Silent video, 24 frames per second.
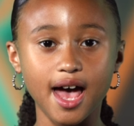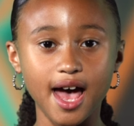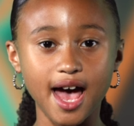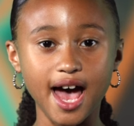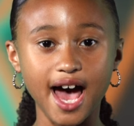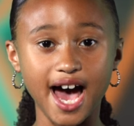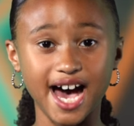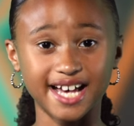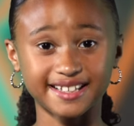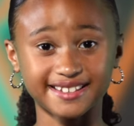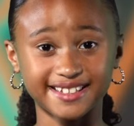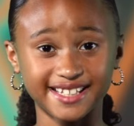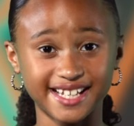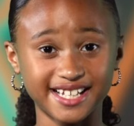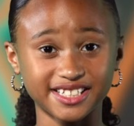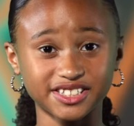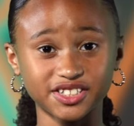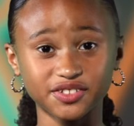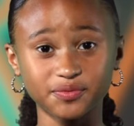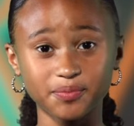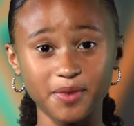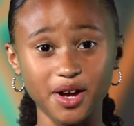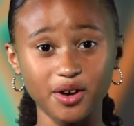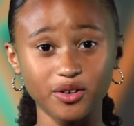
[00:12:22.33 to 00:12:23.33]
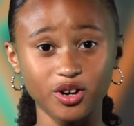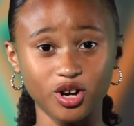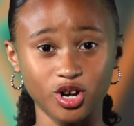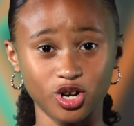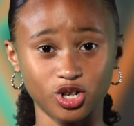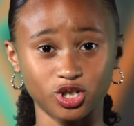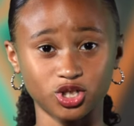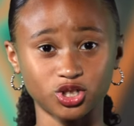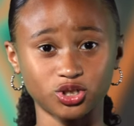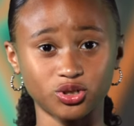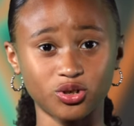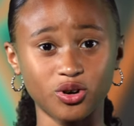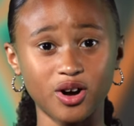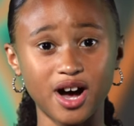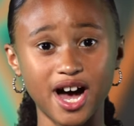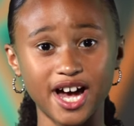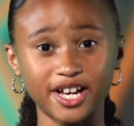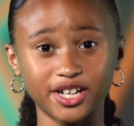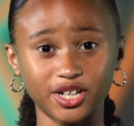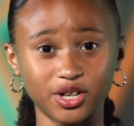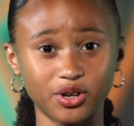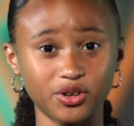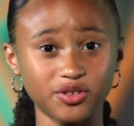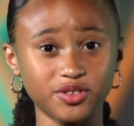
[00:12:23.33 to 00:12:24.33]
At the end of my rehearsal, I
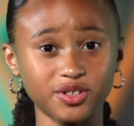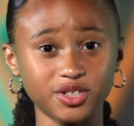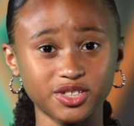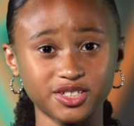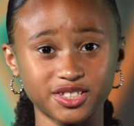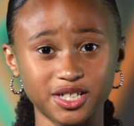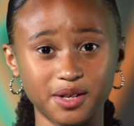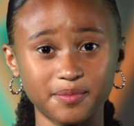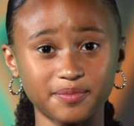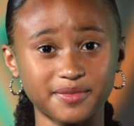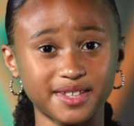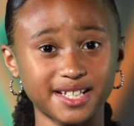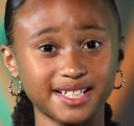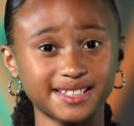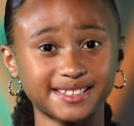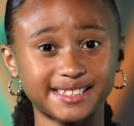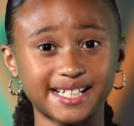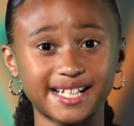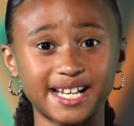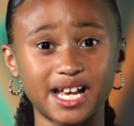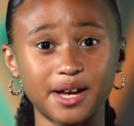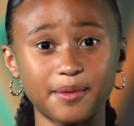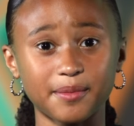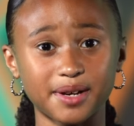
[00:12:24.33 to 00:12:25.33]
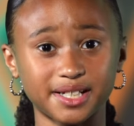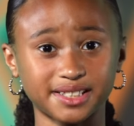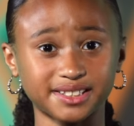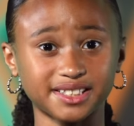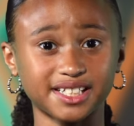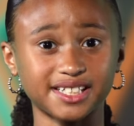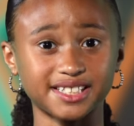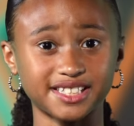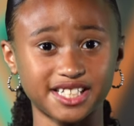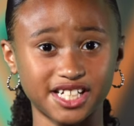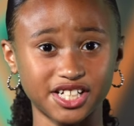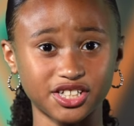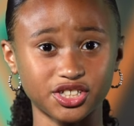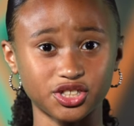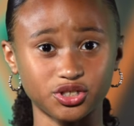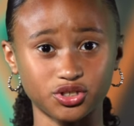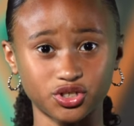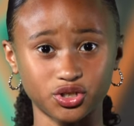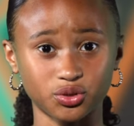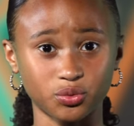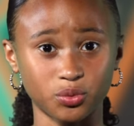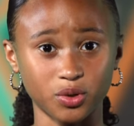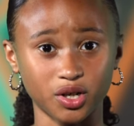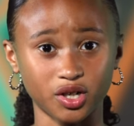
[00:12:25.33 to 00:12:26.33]
know there's some things that I must continue to
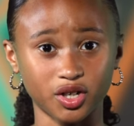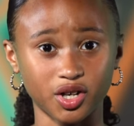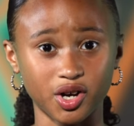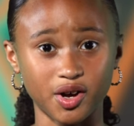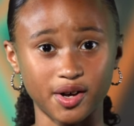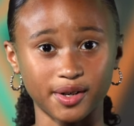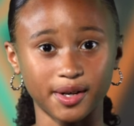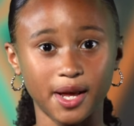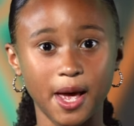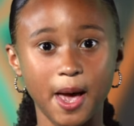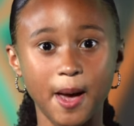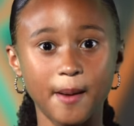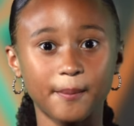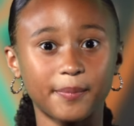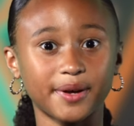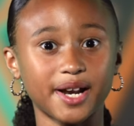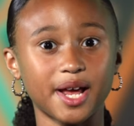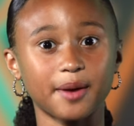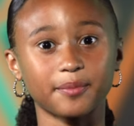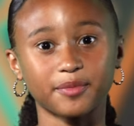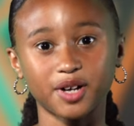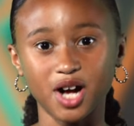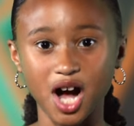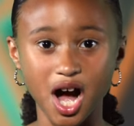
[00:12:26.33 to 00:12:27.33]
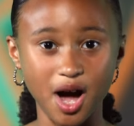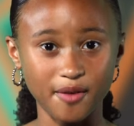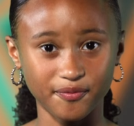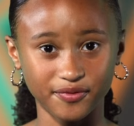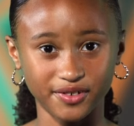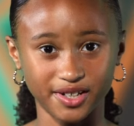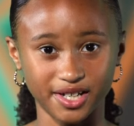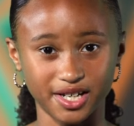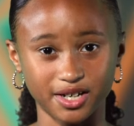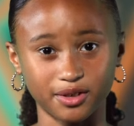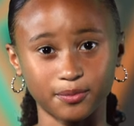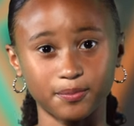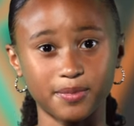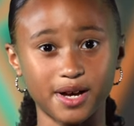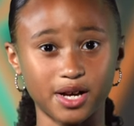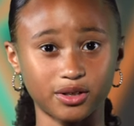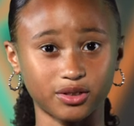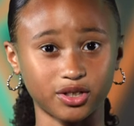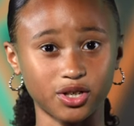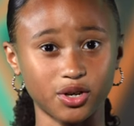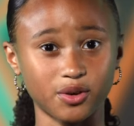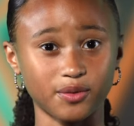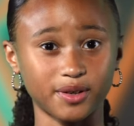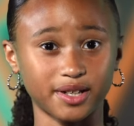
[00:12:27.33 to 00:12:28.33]
work on, but I'm confident about
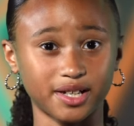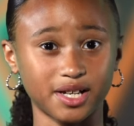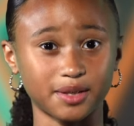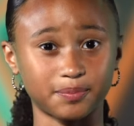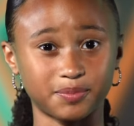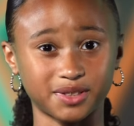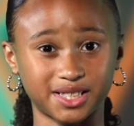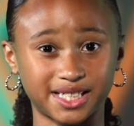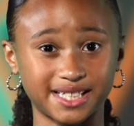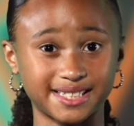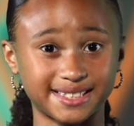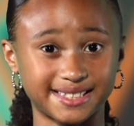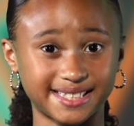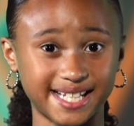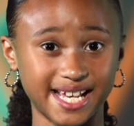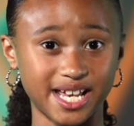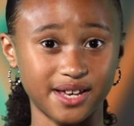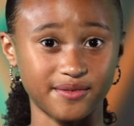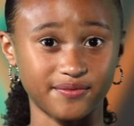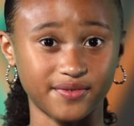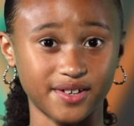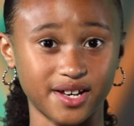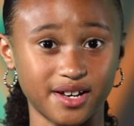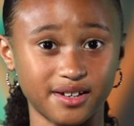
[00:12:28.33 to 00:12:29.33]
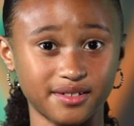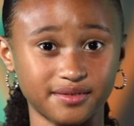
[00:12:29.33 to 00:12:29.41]
going up against Ava.